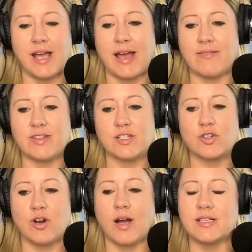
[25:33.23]
I have these
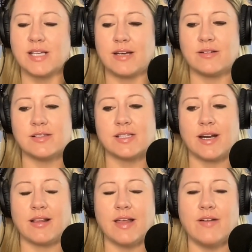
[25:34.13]
Croc sandals that
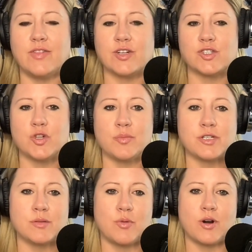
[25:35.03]
I love. They're super
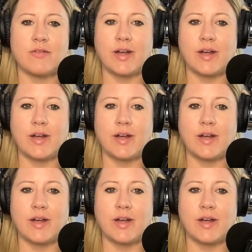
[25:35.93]
supportive.